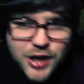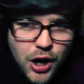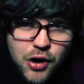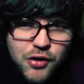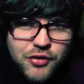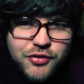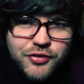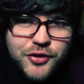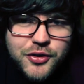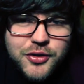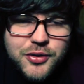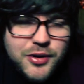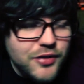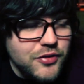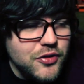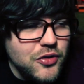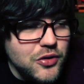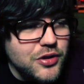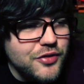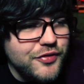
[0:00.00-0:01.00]
Tofu,
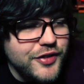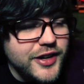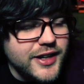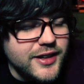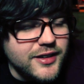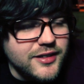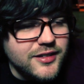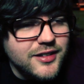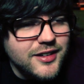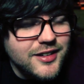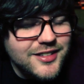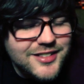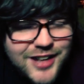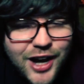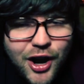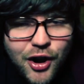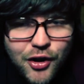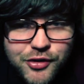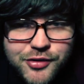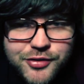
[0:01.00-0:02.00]
of all the things.
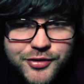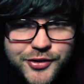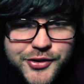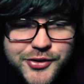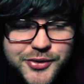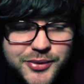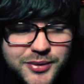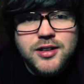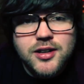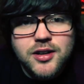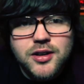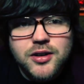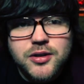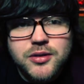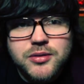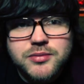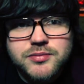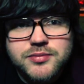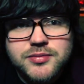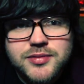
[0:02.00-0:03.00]
Tofu.
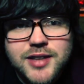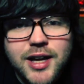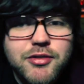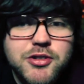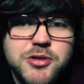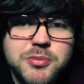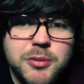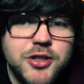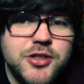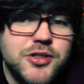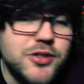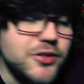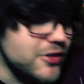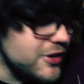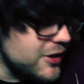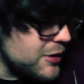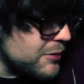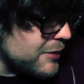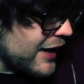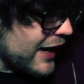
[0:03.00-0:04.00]
So that was my
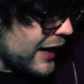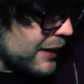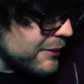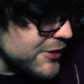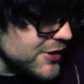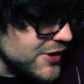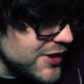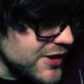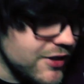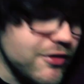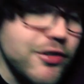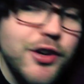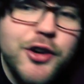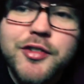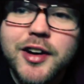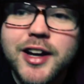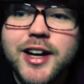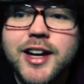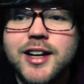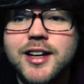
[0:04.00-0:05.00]
story about Amazon. If
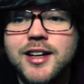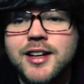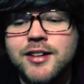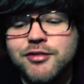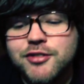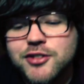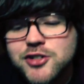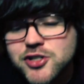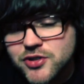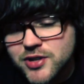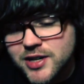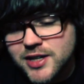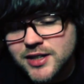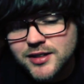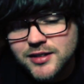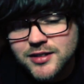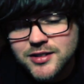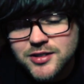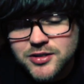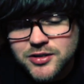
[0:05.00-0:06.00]
you've had any
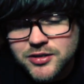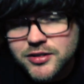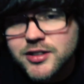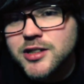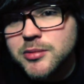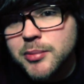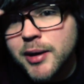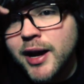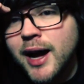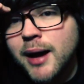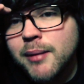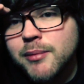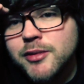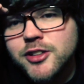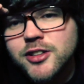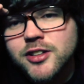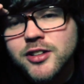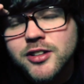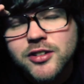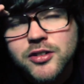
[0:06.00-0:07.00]
frustrating stories about
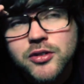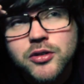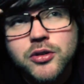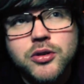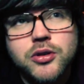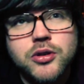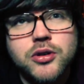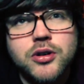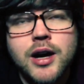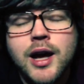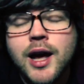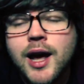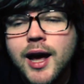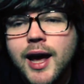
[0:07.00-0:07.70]
Amazon or